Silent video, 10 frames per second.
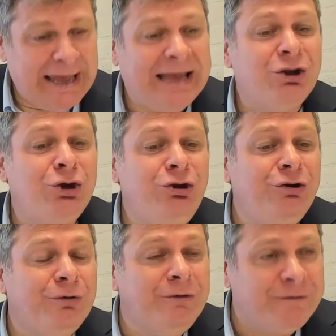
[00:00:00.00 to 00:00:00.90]
and the
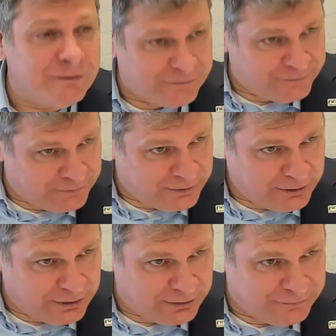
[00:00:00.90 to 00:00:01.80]
users
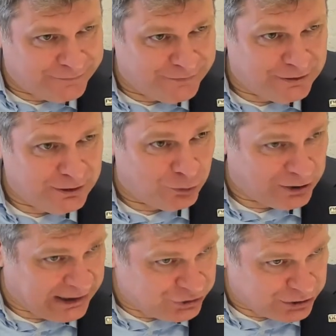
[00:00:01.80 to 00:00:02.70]
of
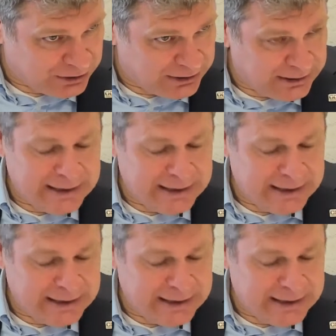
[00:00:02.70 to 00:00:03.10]
location,